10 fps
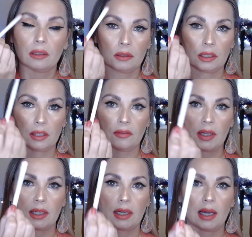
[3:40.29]
This is
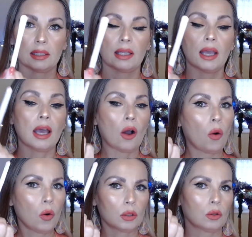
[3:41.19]
very nice.
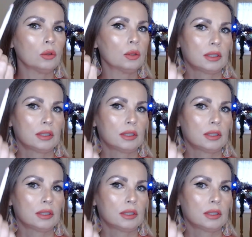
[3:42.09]
Also,